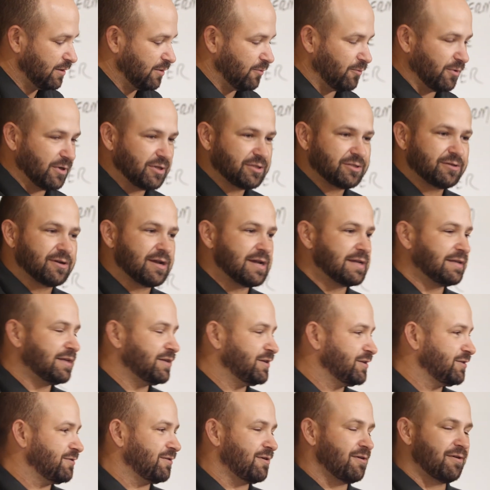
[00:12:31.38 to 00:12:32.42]
we're trying to
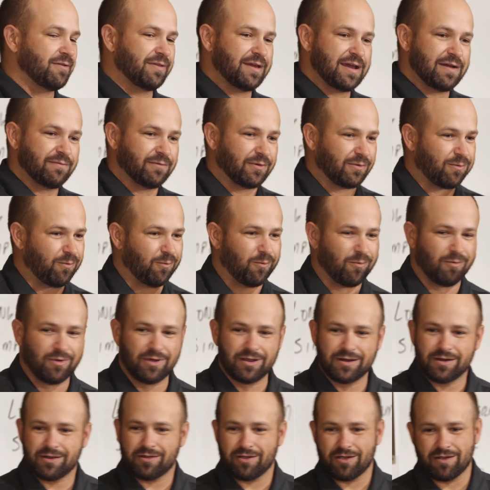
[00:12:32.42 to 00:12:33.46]
do all that with
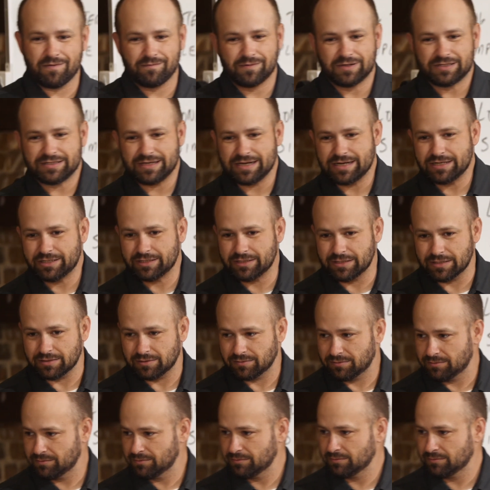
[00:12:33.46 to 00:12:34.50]
one conversation,